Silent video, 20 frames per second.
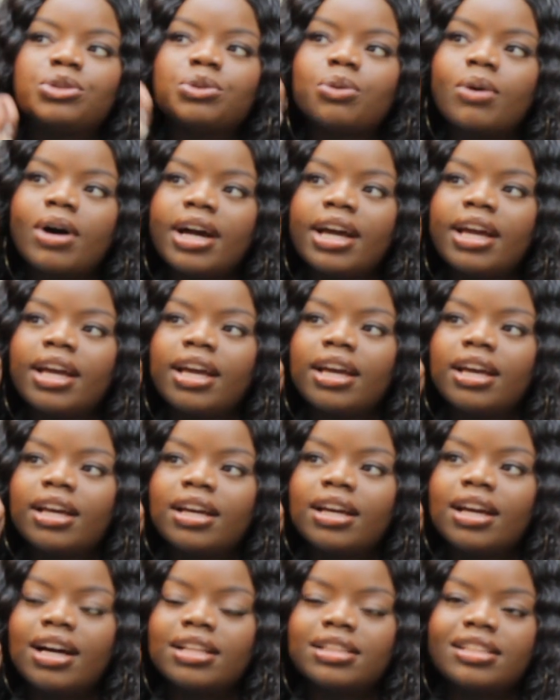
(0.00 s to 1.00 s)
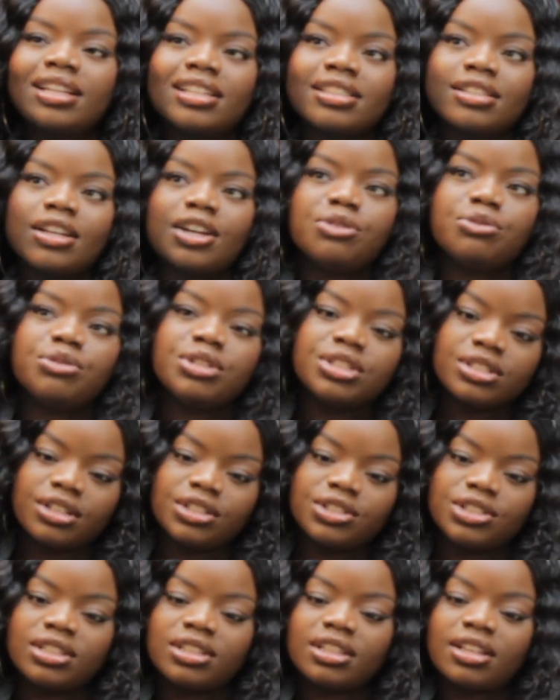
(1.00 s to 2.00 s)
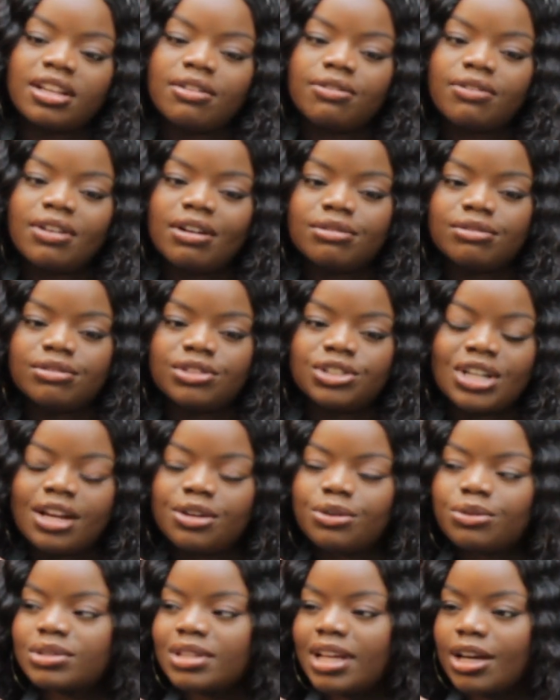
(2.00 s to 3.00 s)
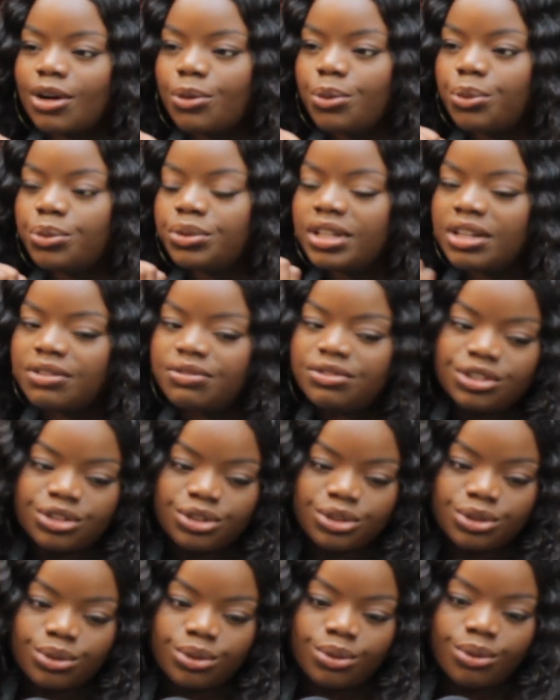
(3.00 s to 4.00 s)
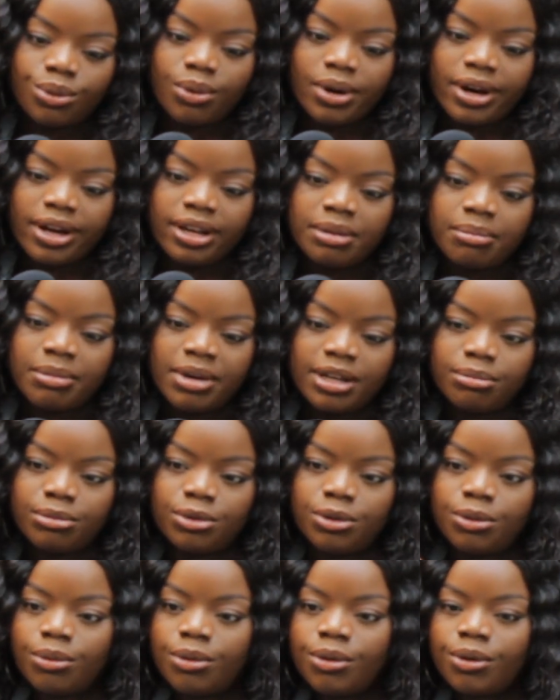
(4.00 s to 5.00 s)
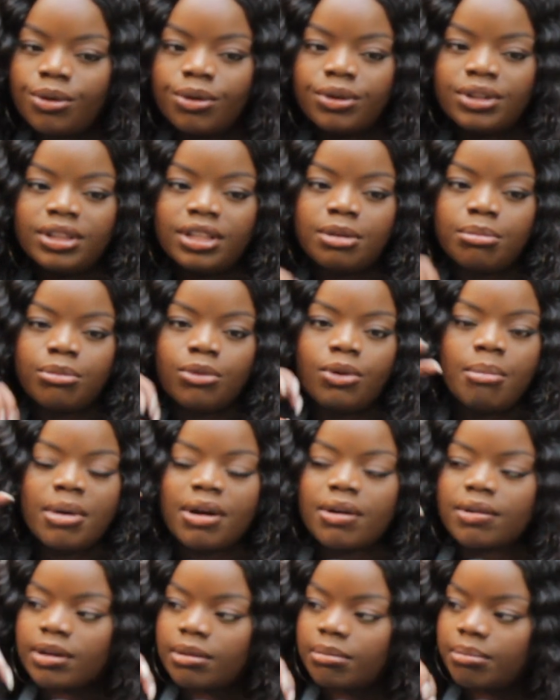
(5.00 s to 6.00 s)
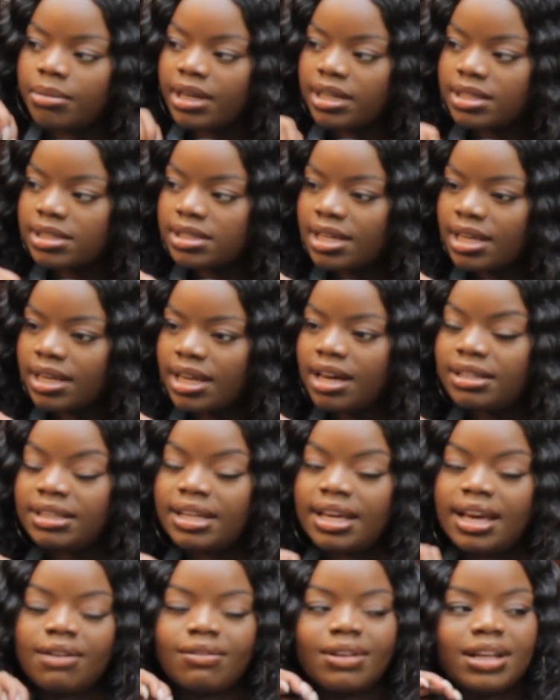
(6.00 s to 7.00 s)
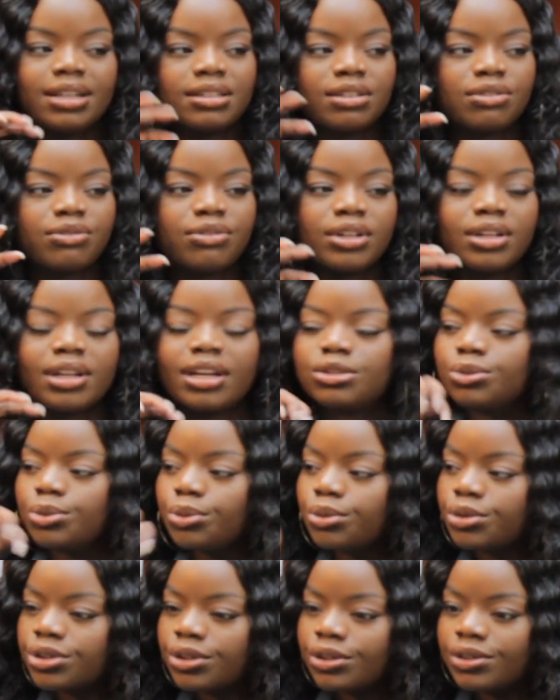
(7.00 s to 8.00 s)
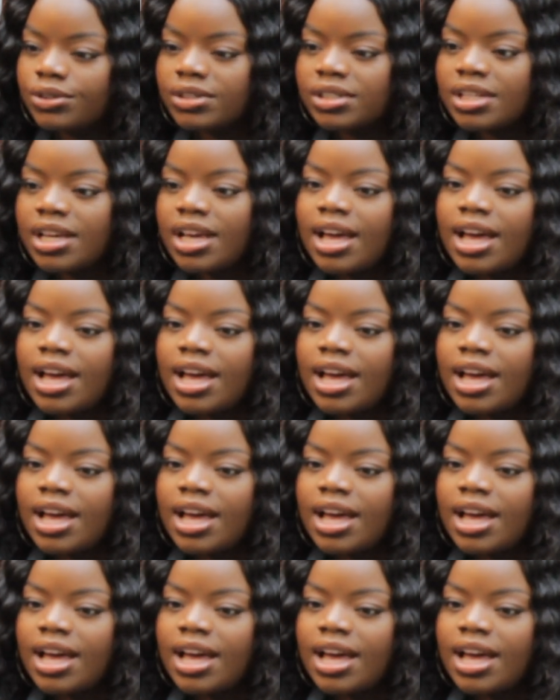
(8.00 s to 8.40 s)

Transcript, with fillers: do I then I started researching. Then I found channels like All Def Digital and MadameNoire. They're more American based, mm. and they have like mm. different like talk shows.